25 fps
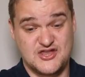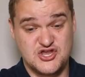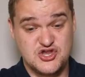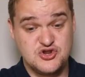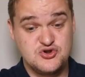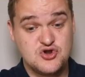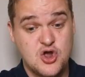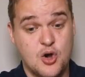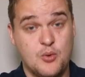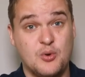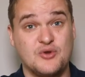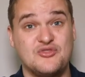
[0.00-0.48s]
Then
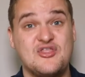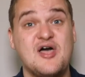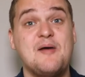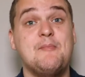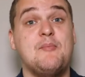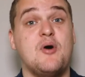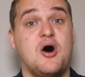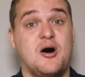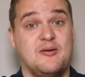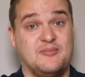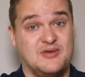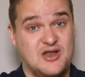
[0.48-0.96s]
you know what their
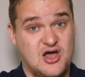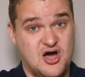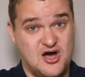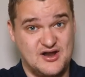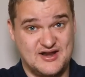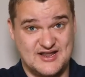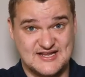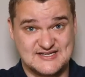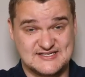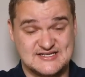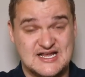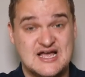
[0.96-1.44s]
bottom
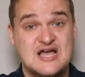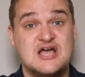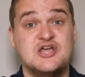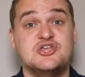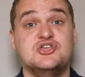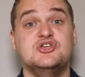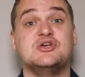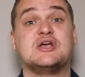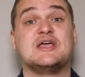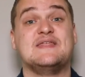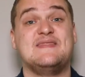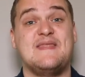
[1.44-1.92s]
line is.
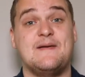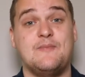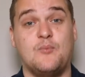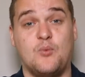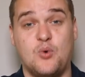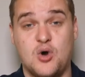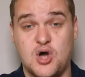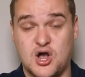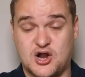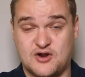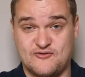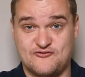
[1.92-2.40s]
You can
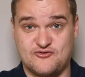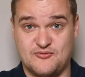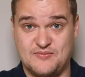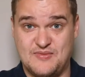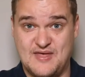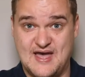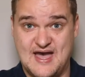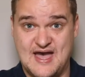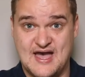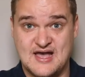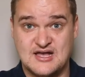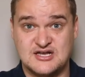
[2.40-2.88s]
then work
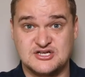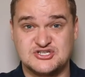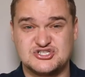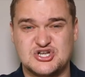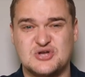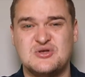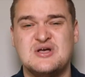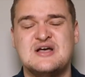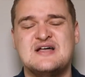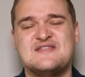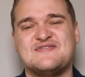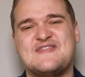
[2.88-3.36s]
from there.
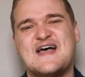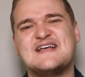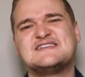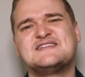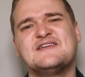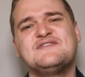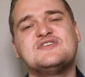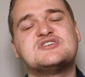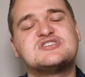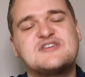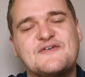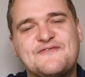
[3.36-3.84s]
So
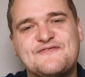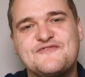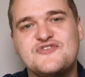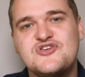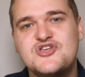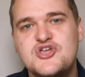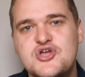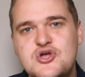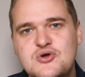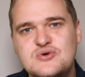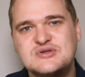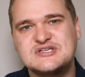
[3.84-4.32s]
those are just a
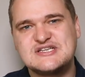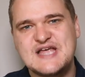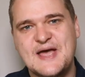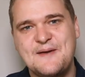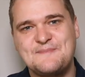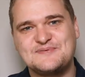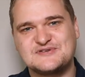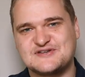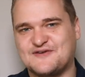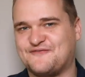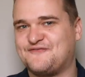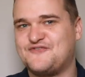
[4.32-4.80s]
few
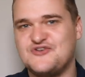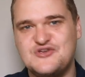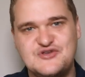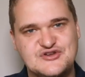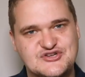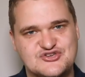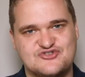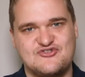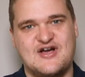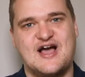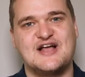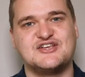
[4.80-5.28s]
tips, a
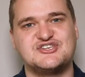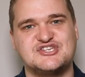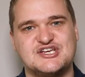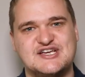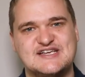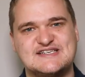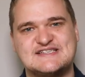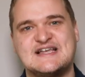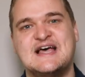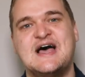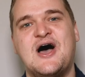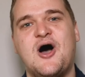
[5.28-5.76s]
few
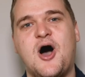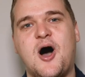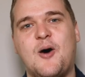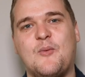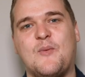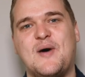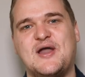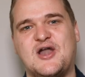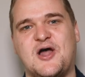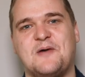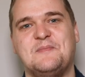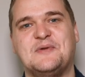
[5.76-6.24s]
strategies
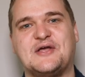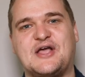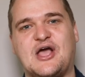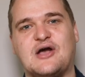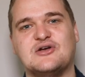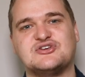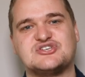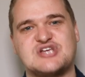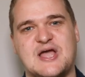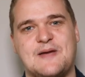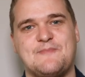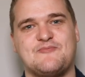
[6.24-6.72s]
on when I'm
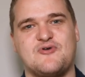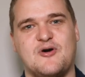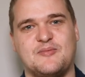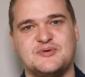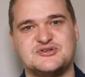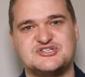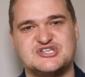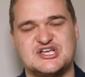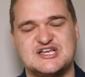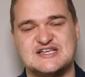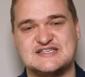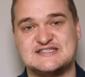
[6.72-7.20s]
negotiating
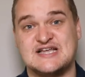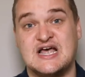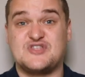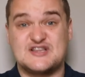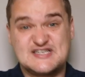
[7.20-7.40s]
properties.